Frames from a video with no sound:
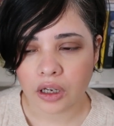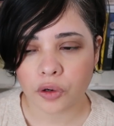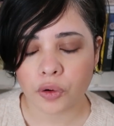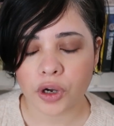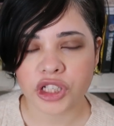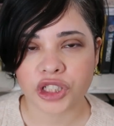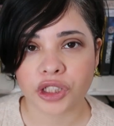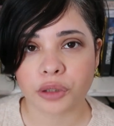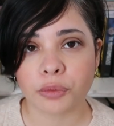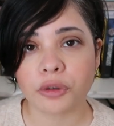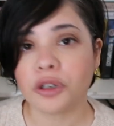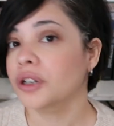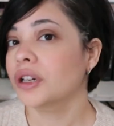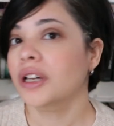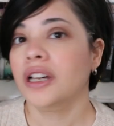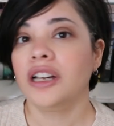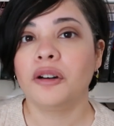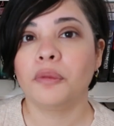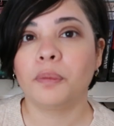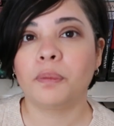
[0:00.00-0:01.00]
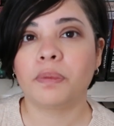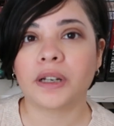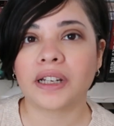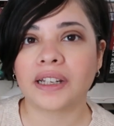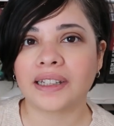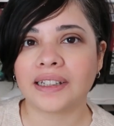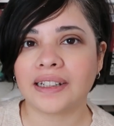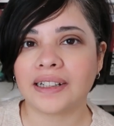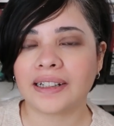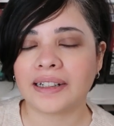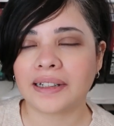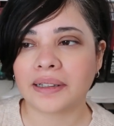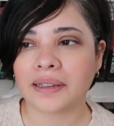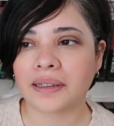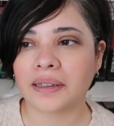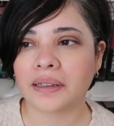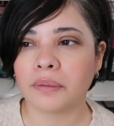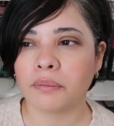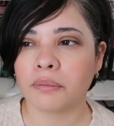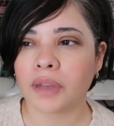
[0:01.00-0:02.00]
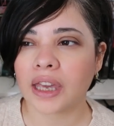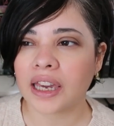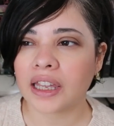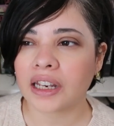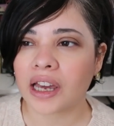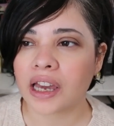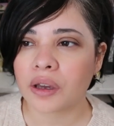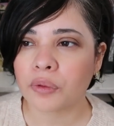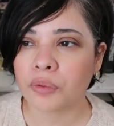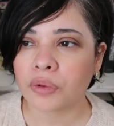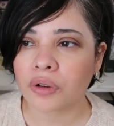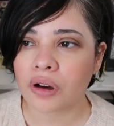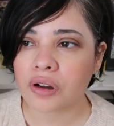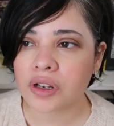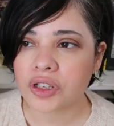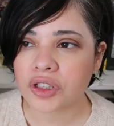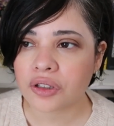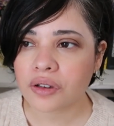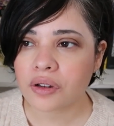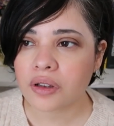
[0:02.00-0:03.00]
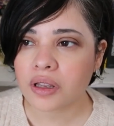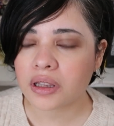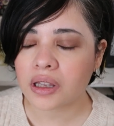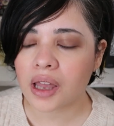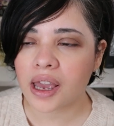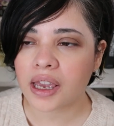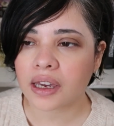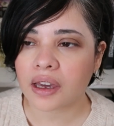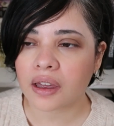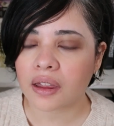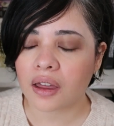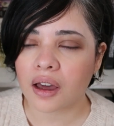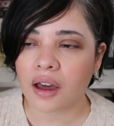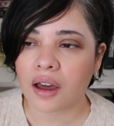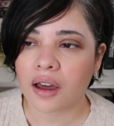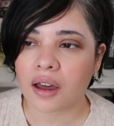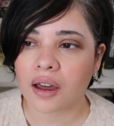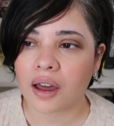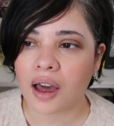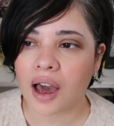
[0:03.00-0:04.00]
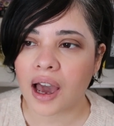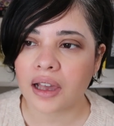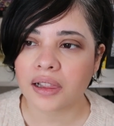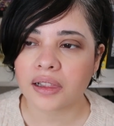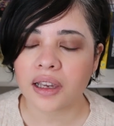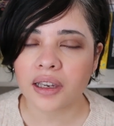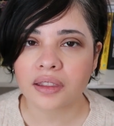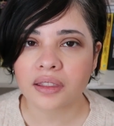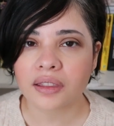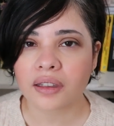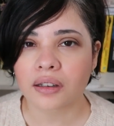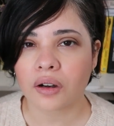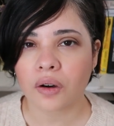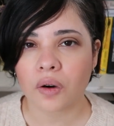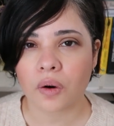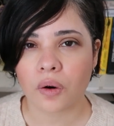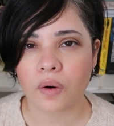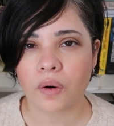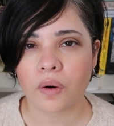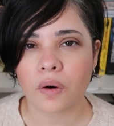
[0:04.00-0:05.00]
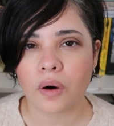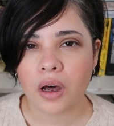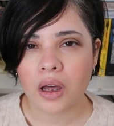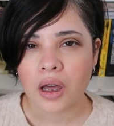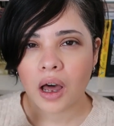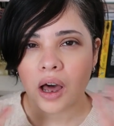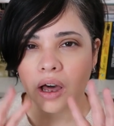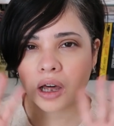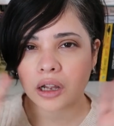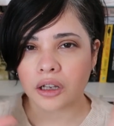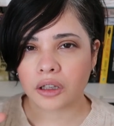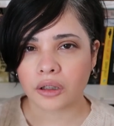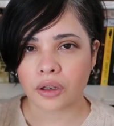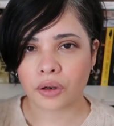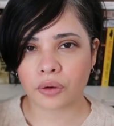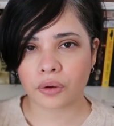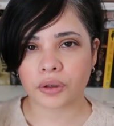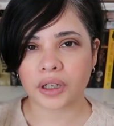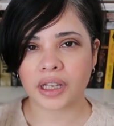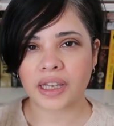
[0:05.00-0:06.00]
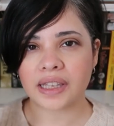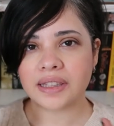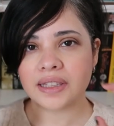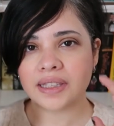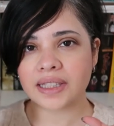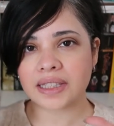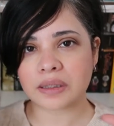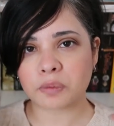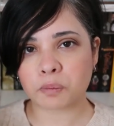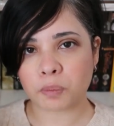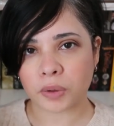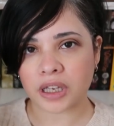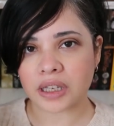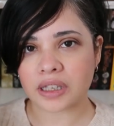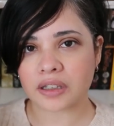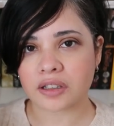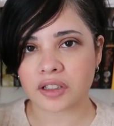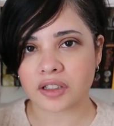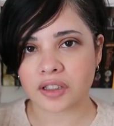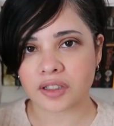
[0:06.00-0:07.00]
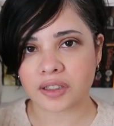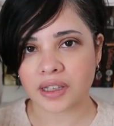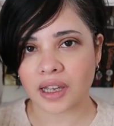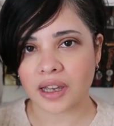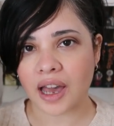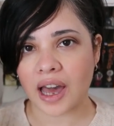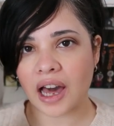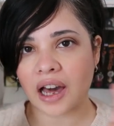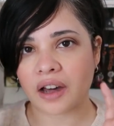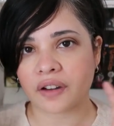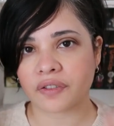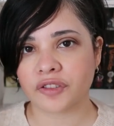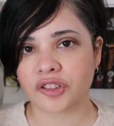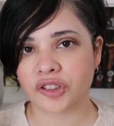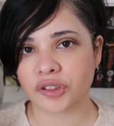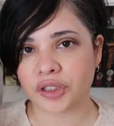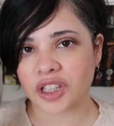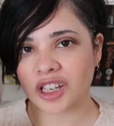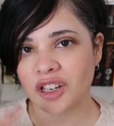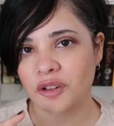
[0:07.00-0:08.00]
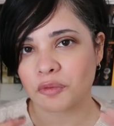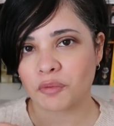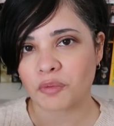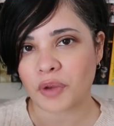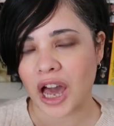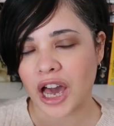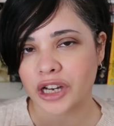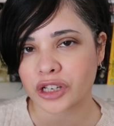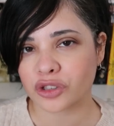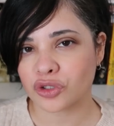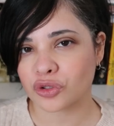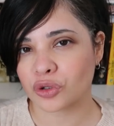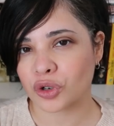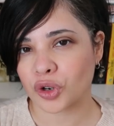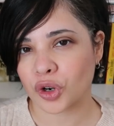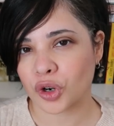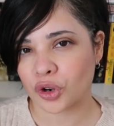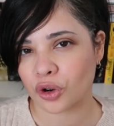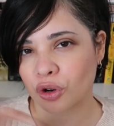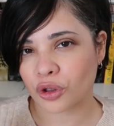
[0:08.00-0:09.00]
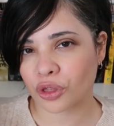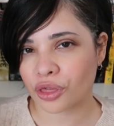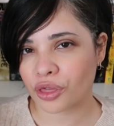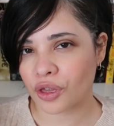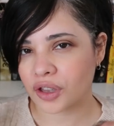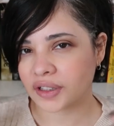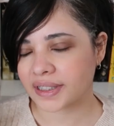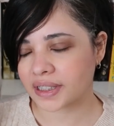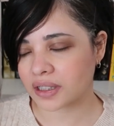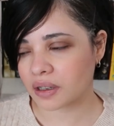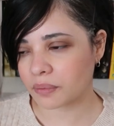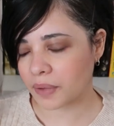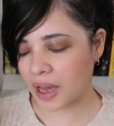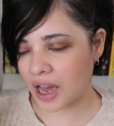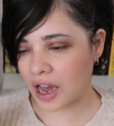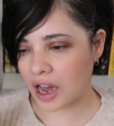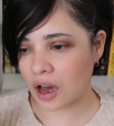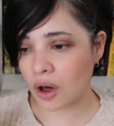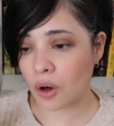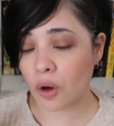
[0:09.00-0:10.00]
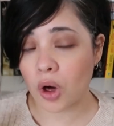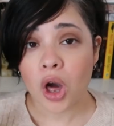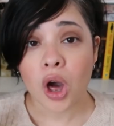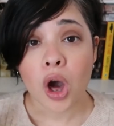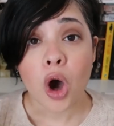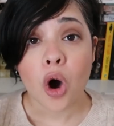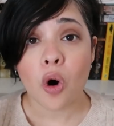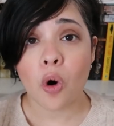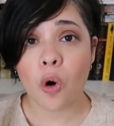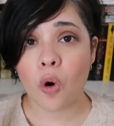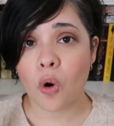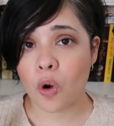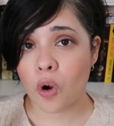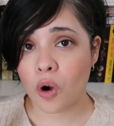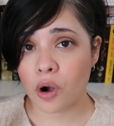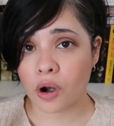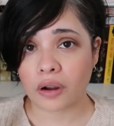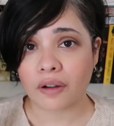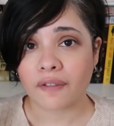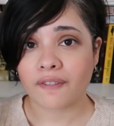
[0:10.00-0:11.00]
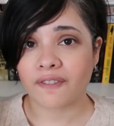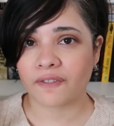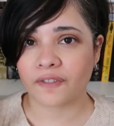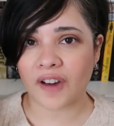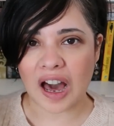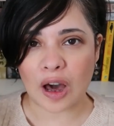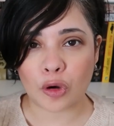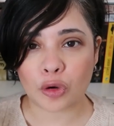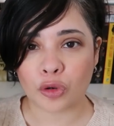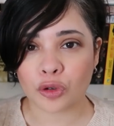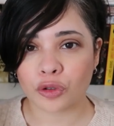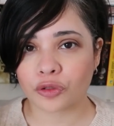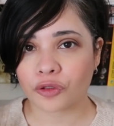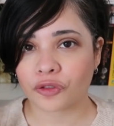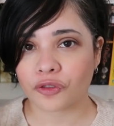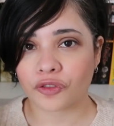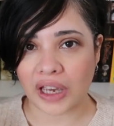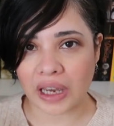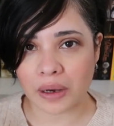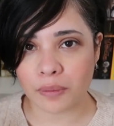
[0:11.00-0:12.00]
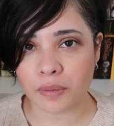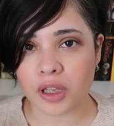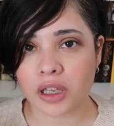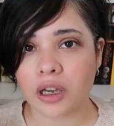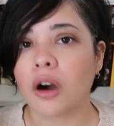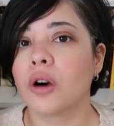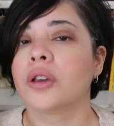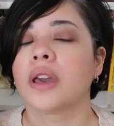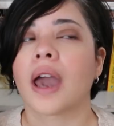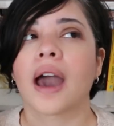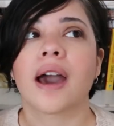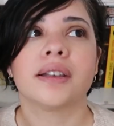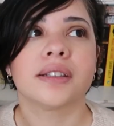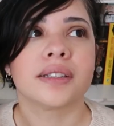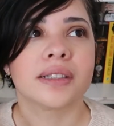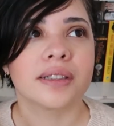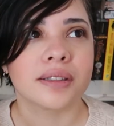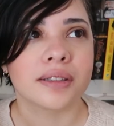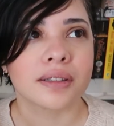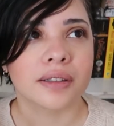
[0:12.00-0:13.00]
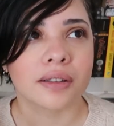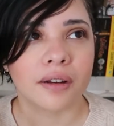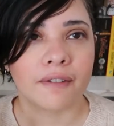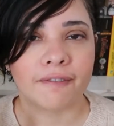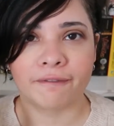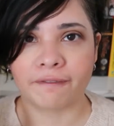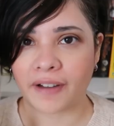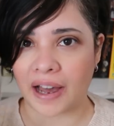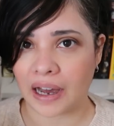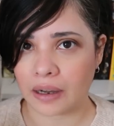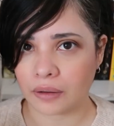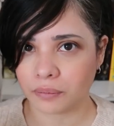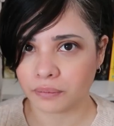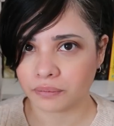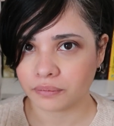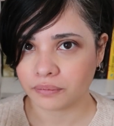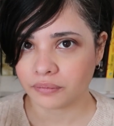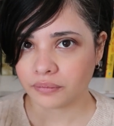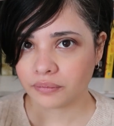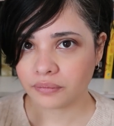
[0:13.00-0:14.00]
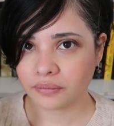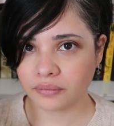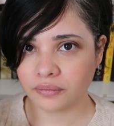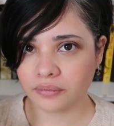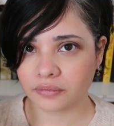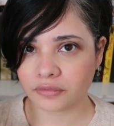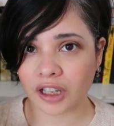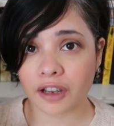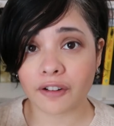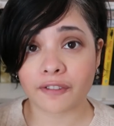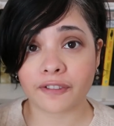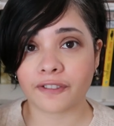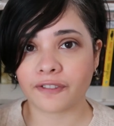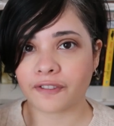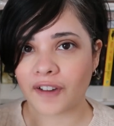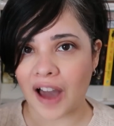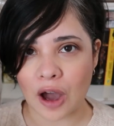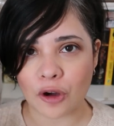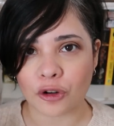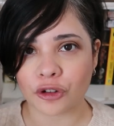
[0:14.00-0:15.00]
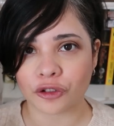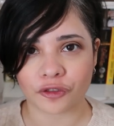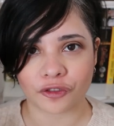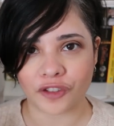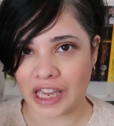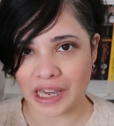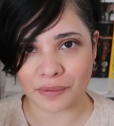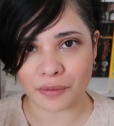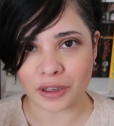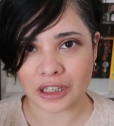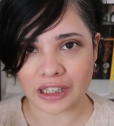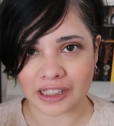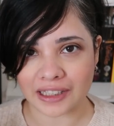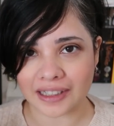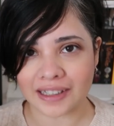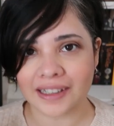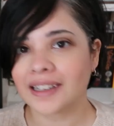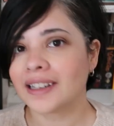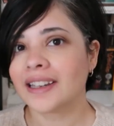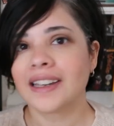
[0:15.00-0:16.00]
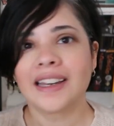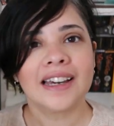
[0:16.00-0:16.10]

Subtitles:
questionable. But, and I would also like, I like the whole alone in space, have to get back to Earth somehow. Or found family, oh yes, found family.